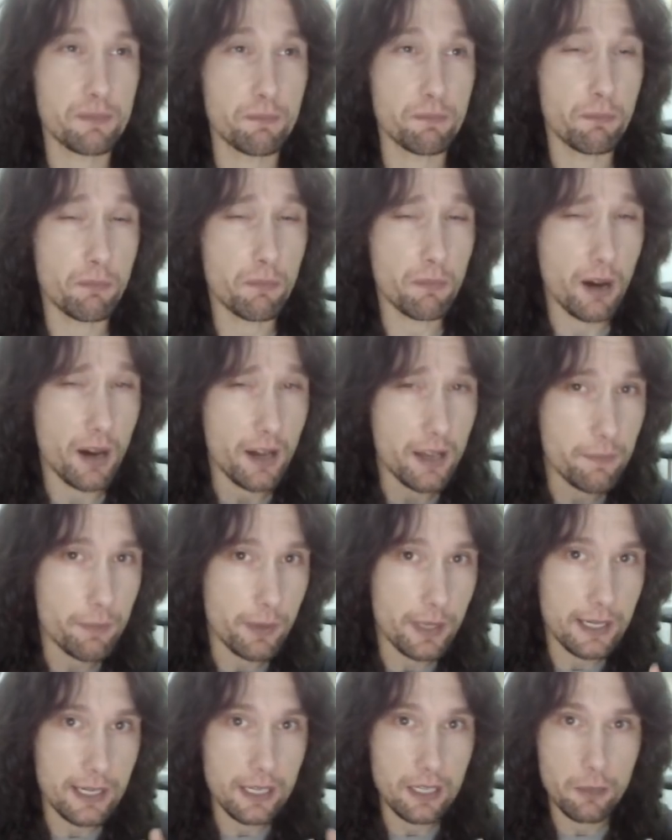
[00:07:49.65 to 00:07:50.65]
might
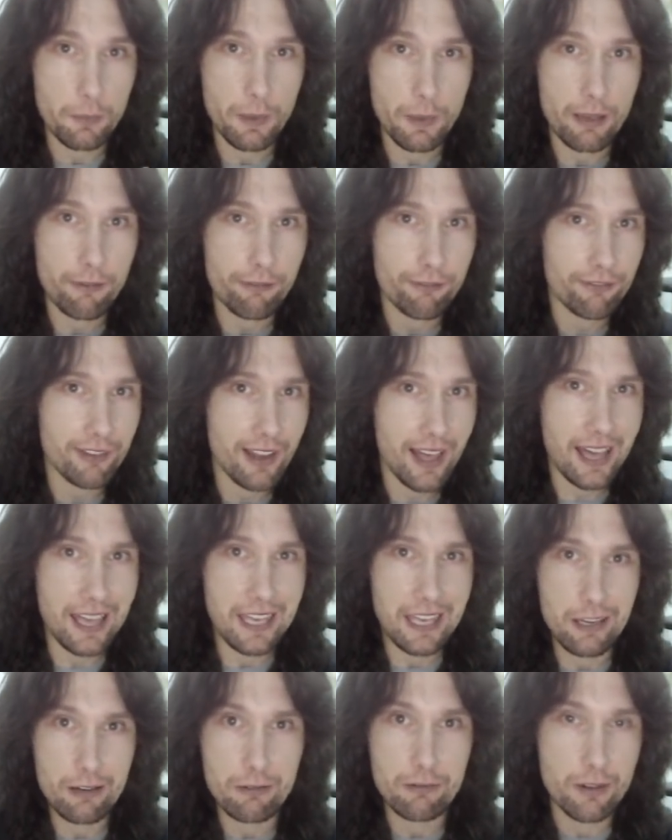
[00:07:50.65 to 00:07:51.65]
be a little bit flat
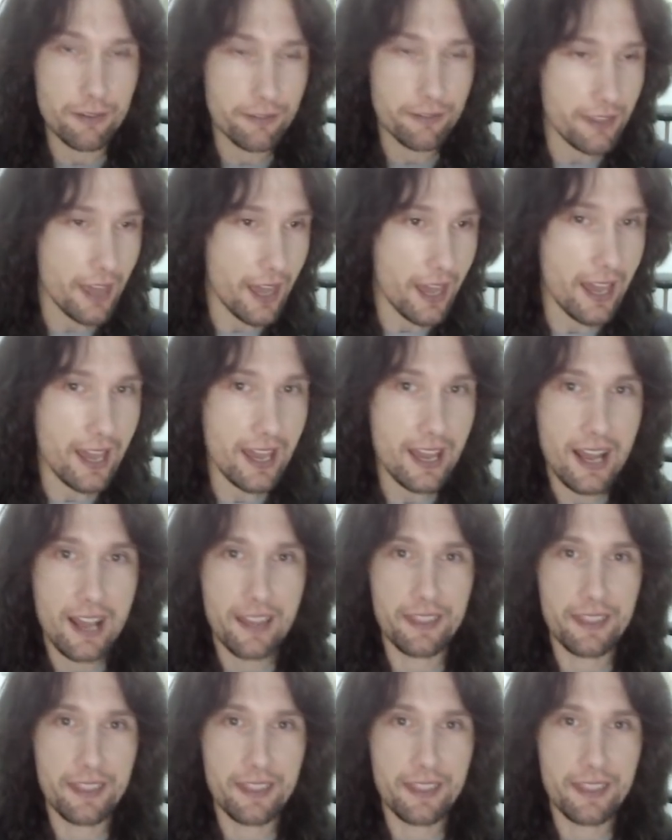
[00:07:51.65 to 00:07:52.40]
here or there.